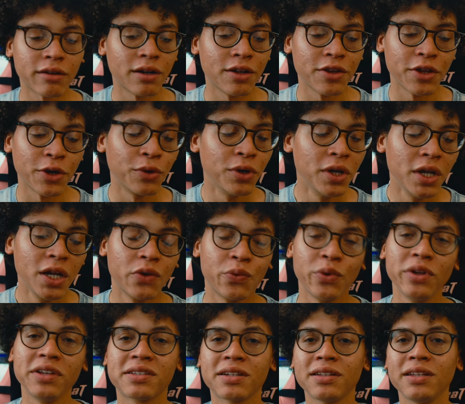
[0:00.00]
Although
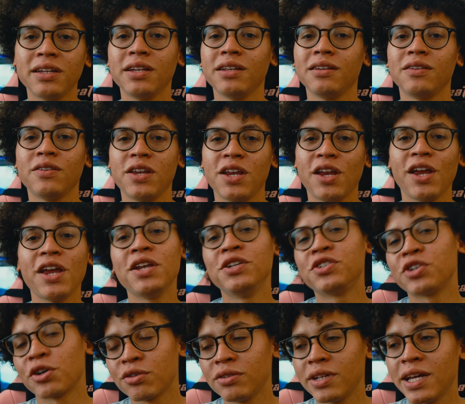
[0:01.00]
realistically,
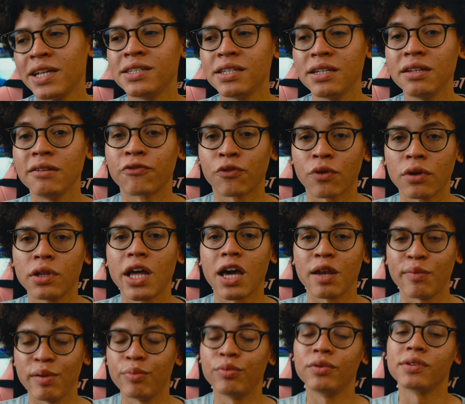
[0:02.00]
internal ND for a lot
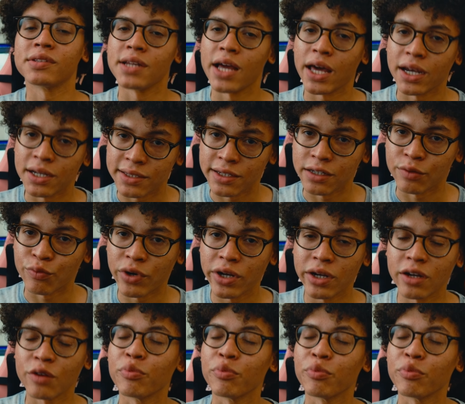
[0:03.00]
of people is not a deal breaker,